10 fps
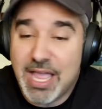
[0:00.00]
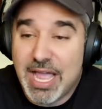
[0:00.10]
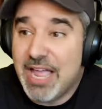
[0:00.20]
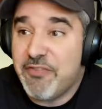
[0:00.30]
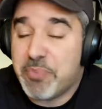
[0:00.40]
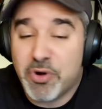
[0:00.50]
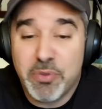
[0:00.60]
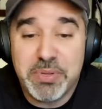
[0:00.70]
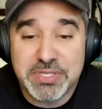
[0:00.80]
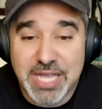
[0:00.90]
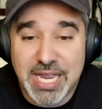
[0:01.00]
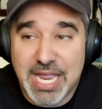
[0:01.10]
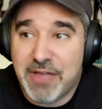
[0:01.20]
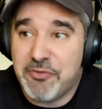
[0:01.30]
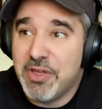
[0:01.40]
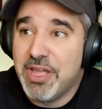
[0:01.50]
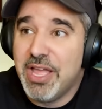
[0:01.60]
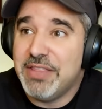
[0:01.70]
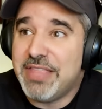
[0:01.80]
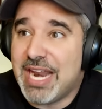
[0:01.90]
have purpose. I have
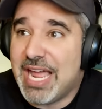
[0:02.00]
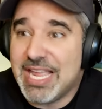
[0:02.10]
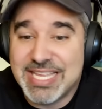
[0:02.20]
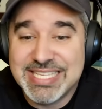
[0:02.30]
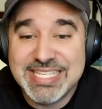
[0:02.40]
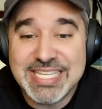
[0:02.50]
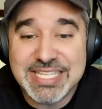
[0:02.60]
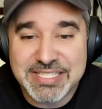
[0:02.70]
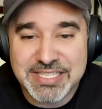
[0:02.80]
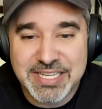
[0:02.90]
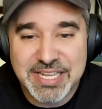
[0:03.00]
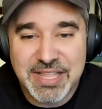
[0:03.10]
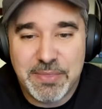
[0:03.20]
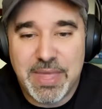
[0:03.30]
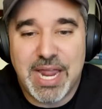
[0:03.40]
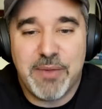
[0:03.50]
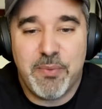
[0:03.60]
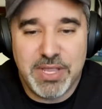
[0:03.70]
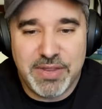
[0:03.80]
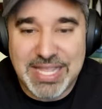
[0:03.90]
that I exist. That I
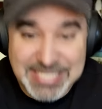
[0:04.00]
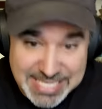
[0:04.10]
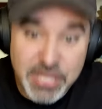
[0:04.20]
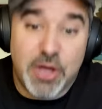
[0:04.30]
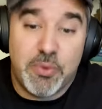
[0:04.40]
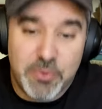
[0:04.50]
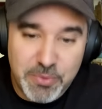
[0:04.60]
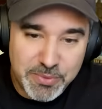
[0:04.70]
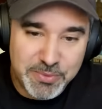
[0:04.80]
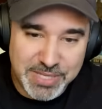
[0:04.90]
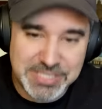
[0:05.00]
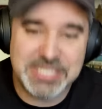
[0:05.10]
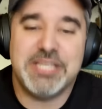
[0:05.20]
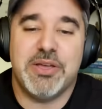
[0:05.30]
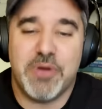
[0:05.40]
and that's ego. That's ego